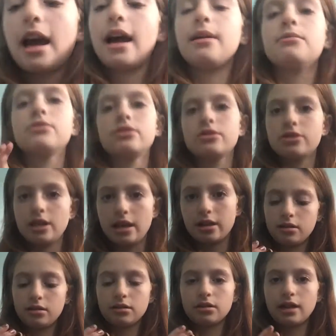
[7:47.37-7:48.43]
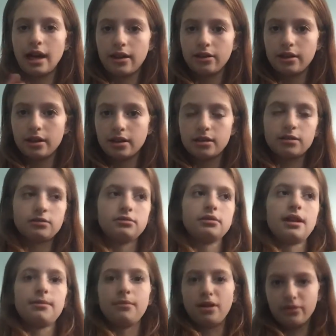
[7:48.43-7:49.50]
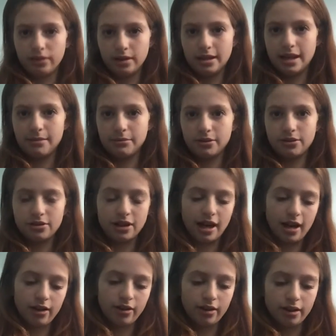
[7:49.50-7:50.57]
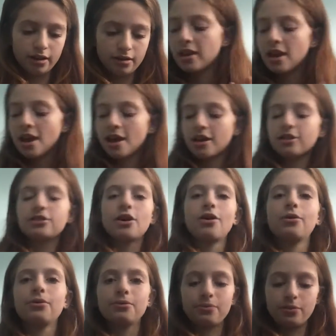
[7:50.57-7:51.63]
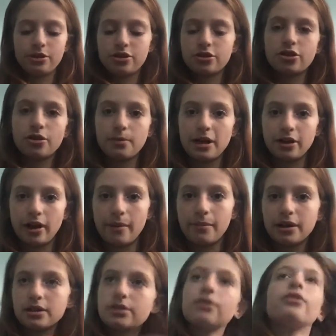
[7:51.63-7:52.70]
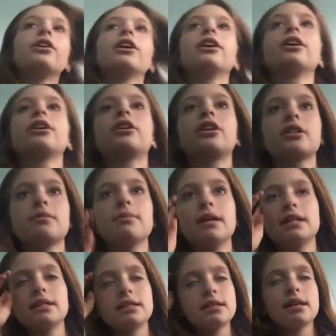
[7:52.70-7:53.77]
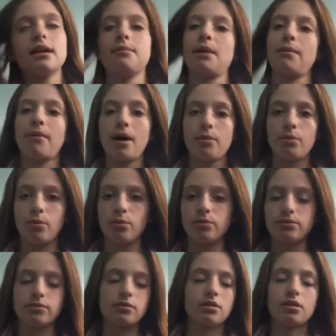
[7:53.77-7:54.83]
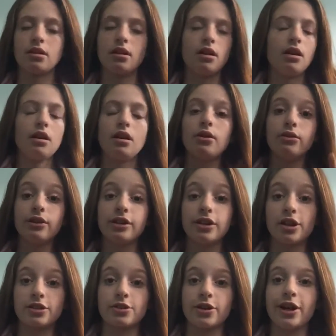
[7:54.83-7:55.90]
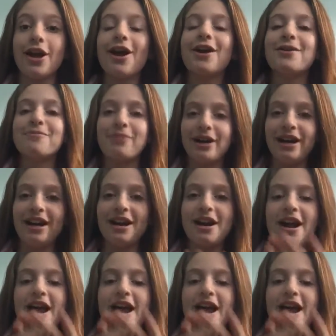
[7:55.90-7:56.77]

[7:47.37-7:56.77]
I'm Jewish and Catholic. I'm not really that much Catholic. So we just go to my grandpa's for Christmas, and my mom, really long story. But